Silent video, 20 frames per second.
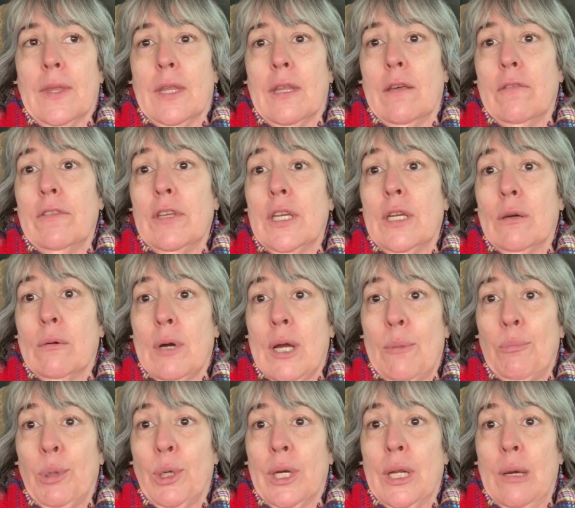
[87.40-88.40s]
the video I
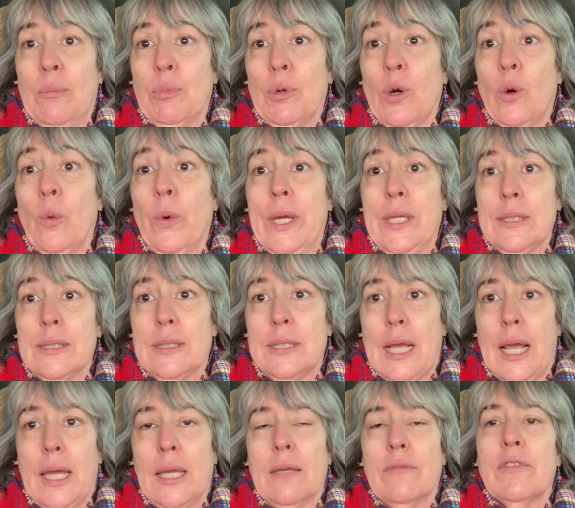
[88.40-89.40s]
put up
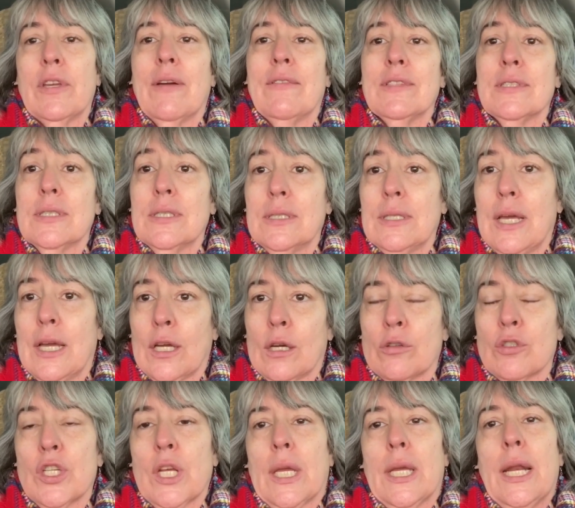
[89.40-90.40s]
Wednesday. If you haven't seen that, go
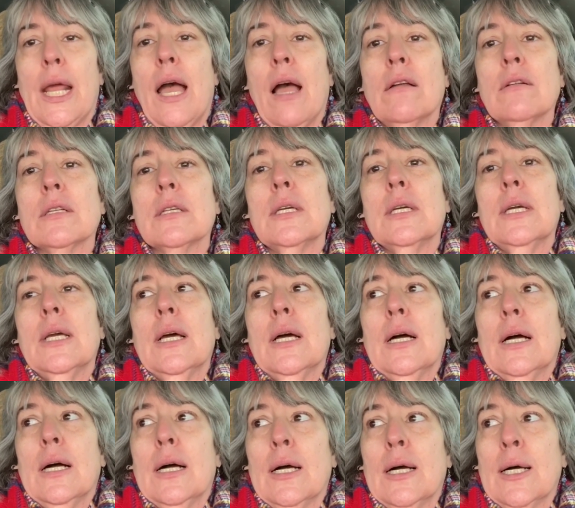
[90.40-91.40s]
check it out.
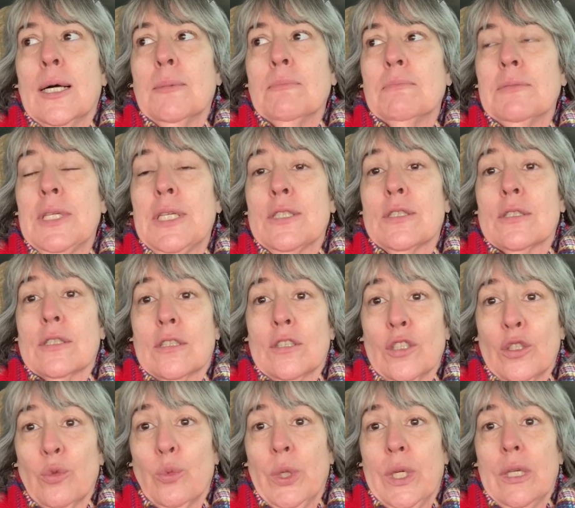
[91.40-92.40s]
Um, it's
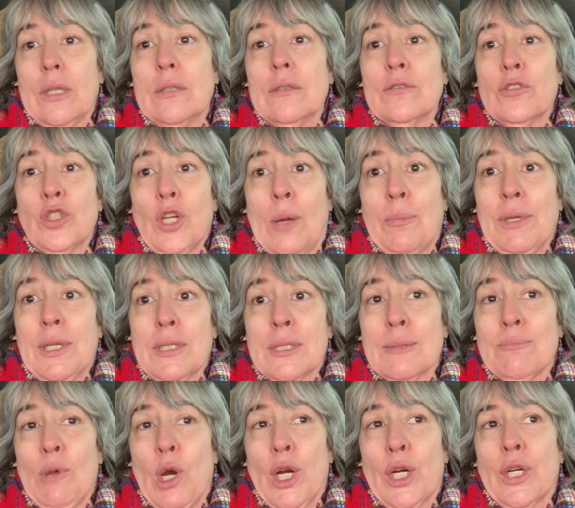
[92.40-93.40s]
Goodwill, shopping
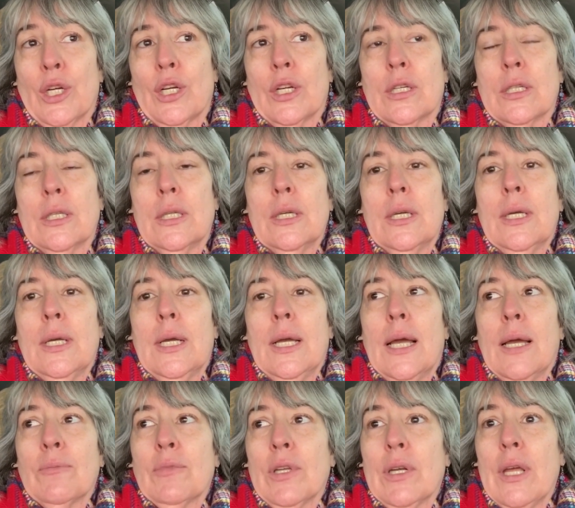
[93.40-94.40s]
smarter.
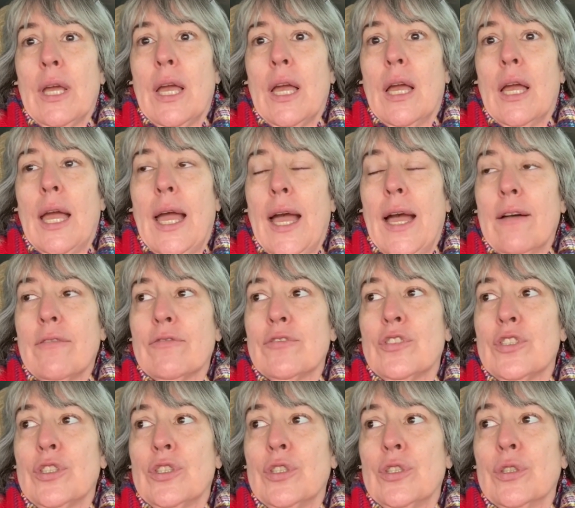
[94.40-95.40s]
I'm gonna have
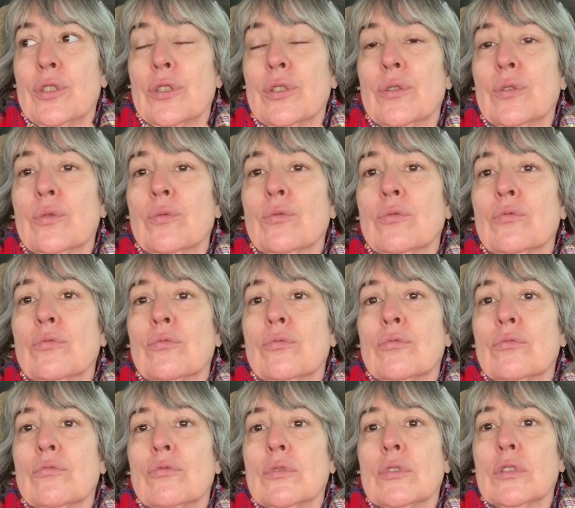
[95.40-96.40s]
to
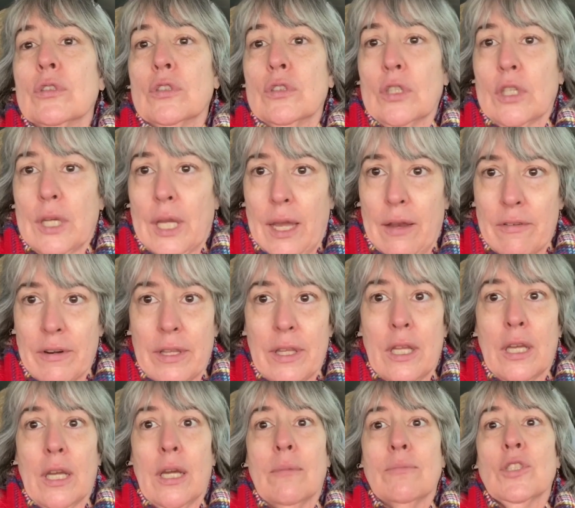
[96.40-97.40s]
look
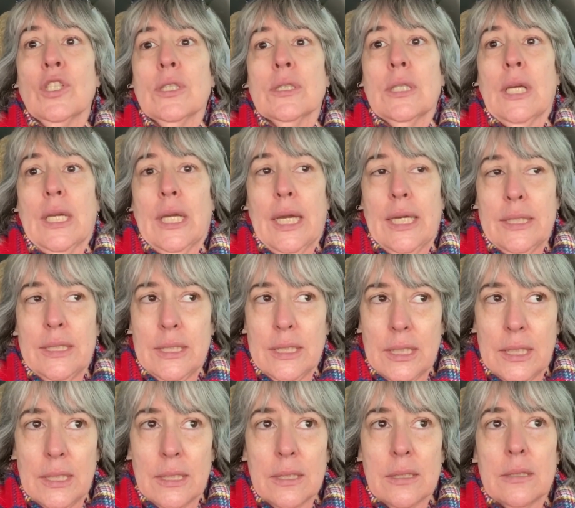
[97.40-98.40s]
everything up just like I
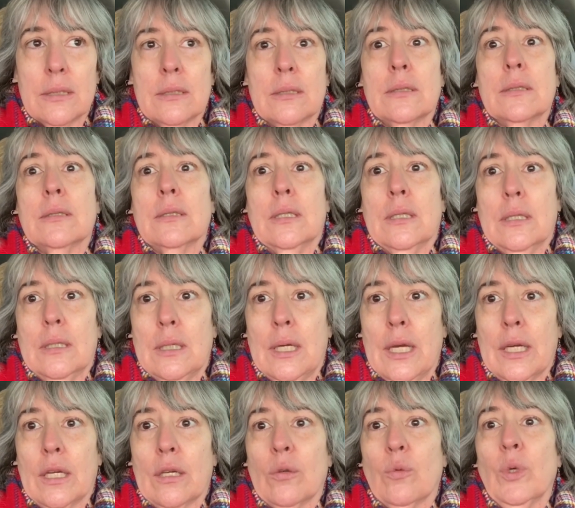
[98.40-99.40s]
did
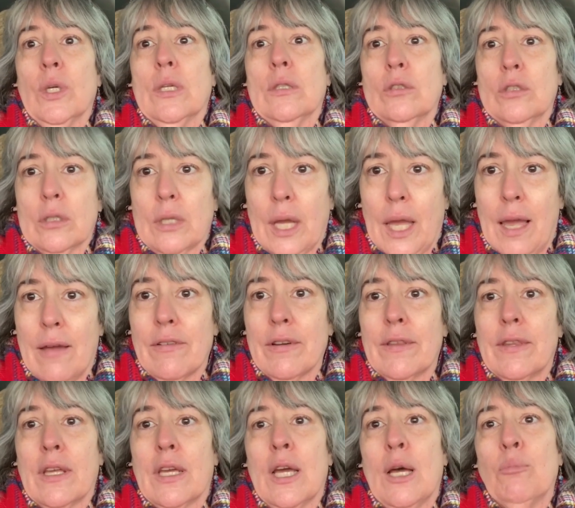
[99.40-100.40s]
at Goodwill. Look
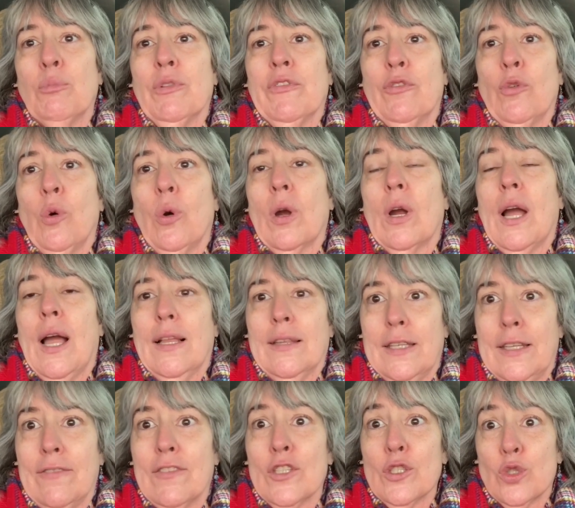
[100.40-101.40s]
everything up before I
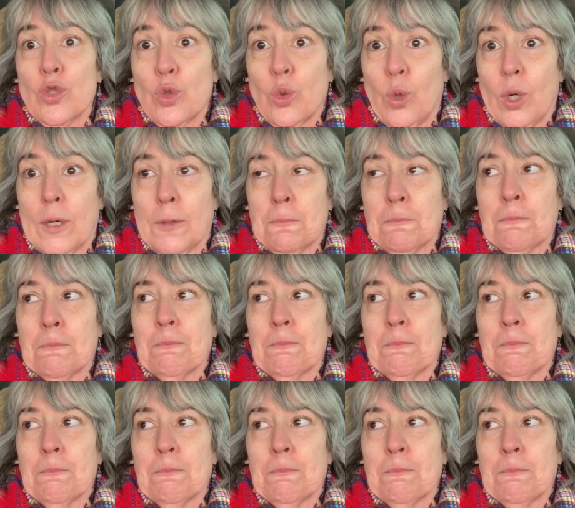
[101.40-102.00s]
leave the store.